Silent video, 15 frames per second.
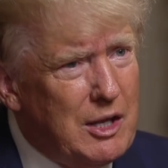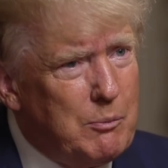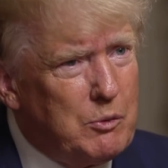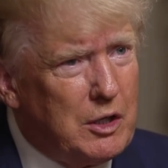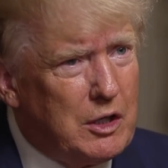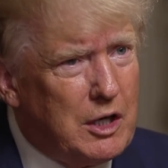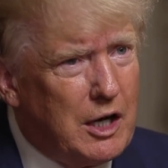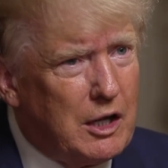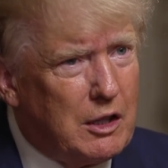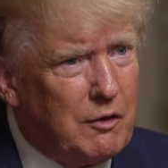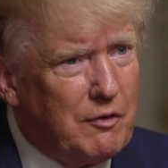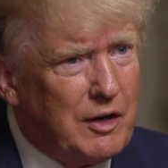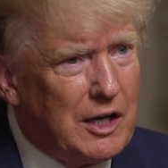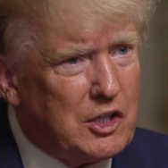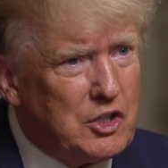them to take
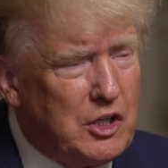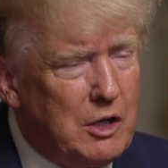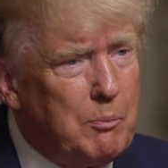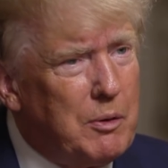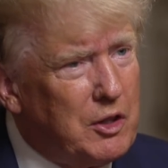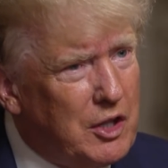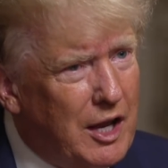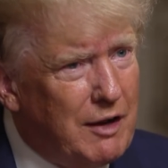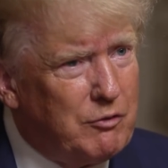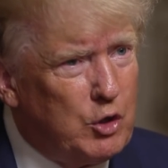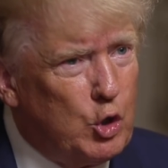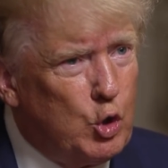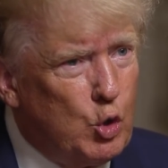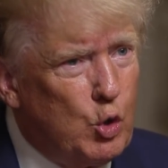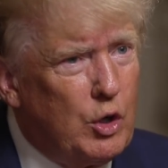the vaccine, but they have
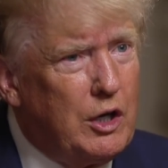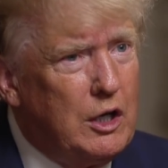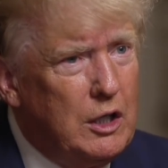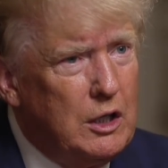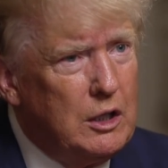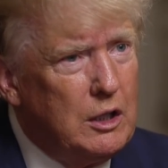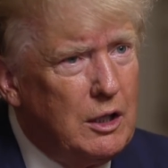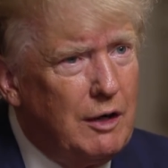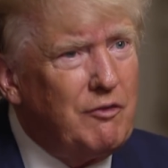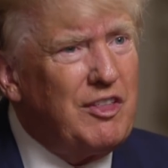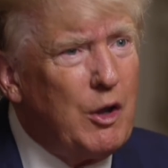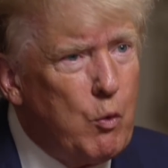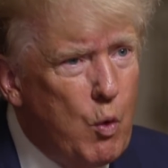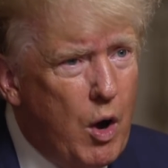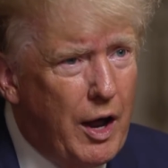to do it if
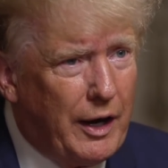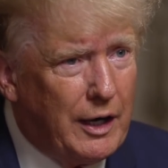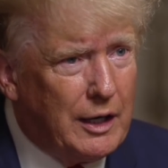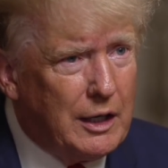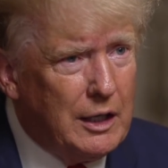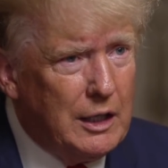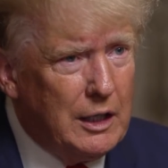they want right. it.